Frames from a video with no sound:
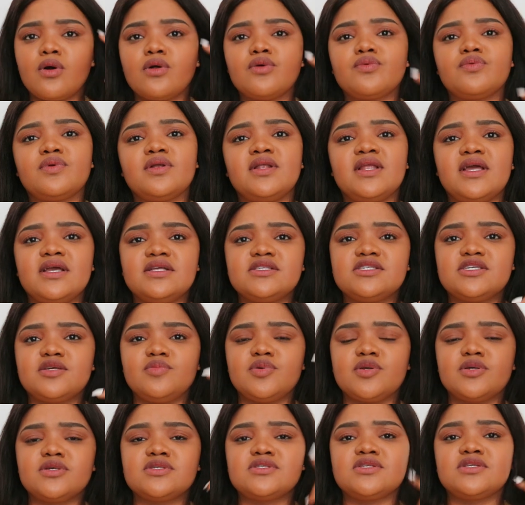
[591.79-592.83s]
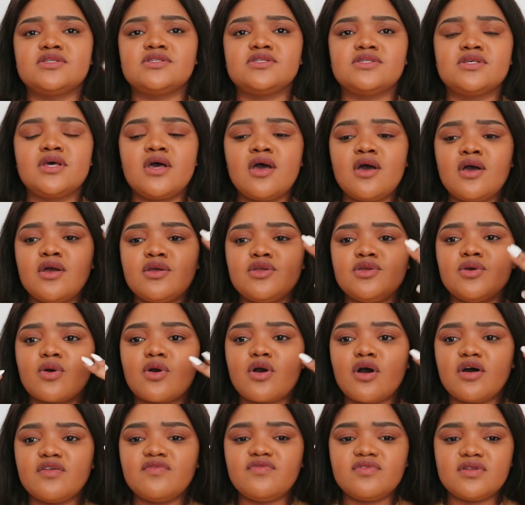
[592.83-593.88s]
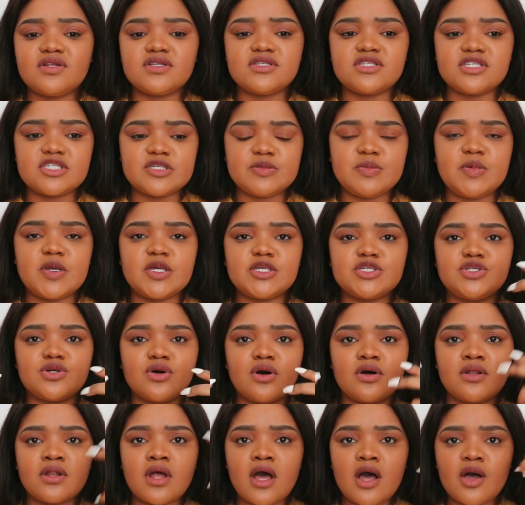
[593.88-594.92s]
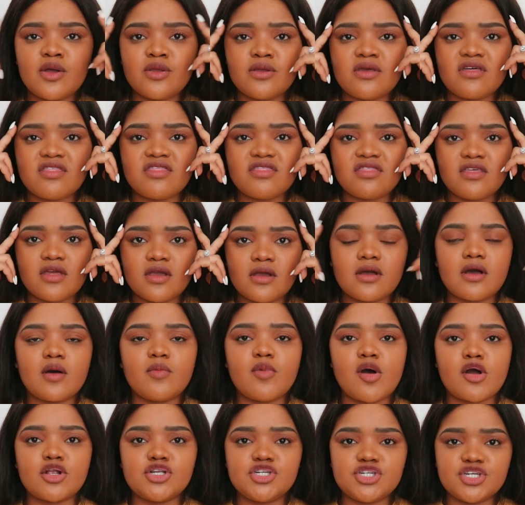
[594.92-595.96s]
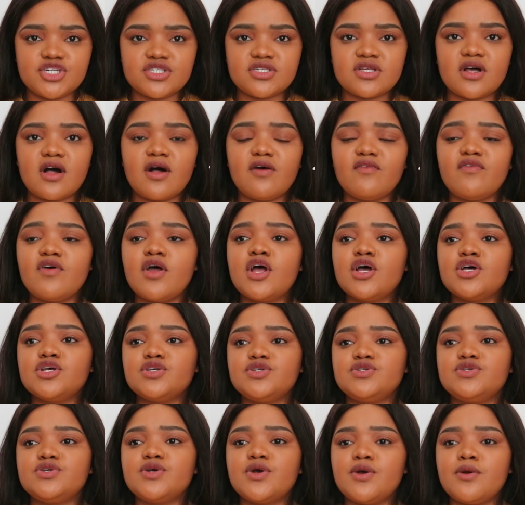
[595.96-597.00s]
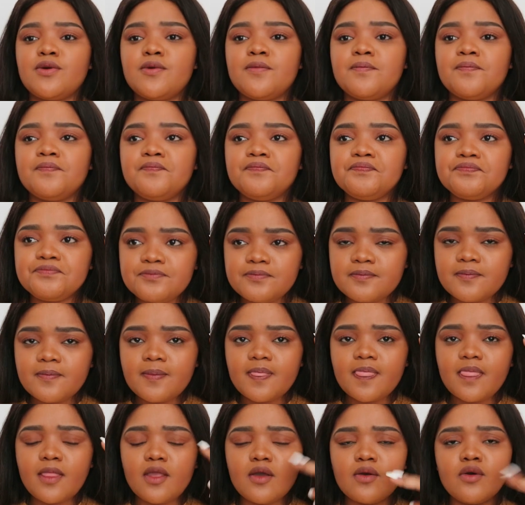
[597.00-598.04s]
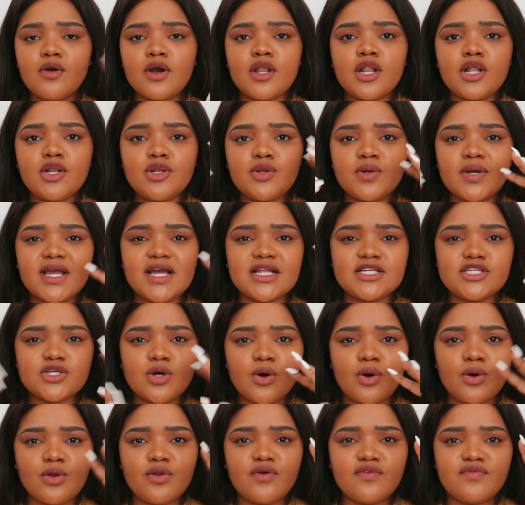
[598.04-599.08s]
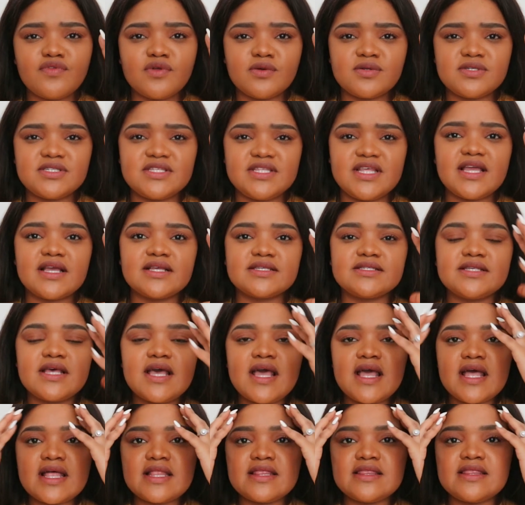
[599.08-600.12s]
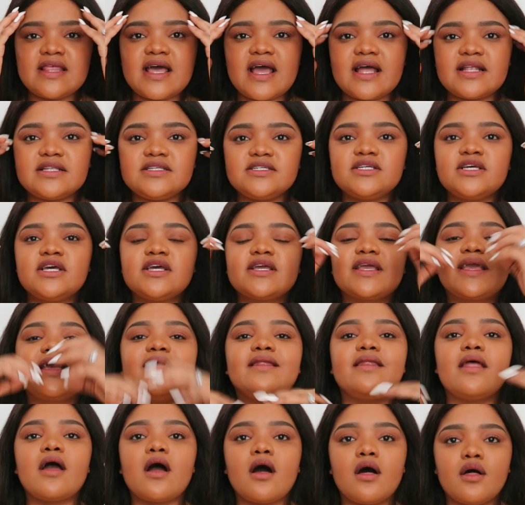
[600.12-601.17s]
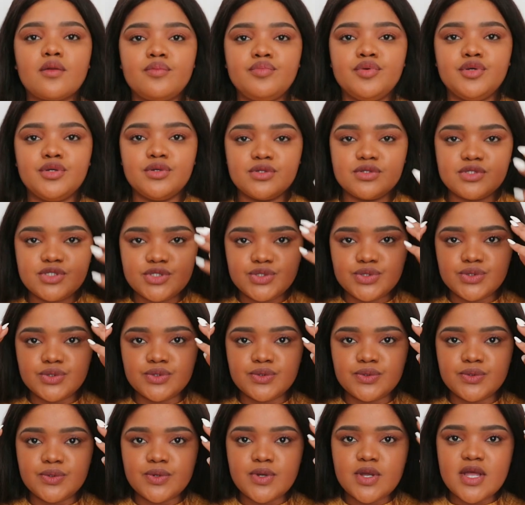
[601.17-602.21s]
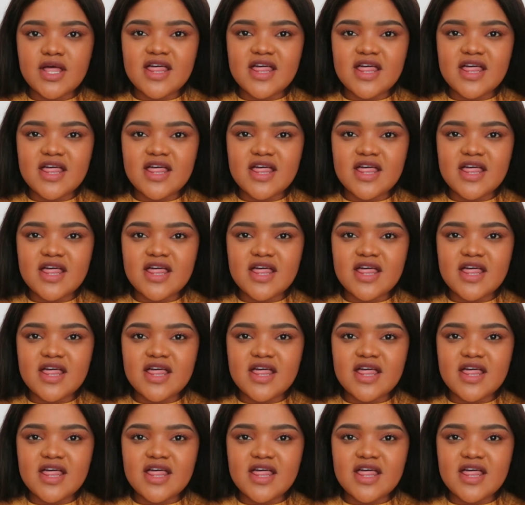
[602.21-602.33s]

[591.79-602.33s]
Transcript: related, because it's your confidence is based on how you think about yourself. So I'm going to look at all of those things that can help you to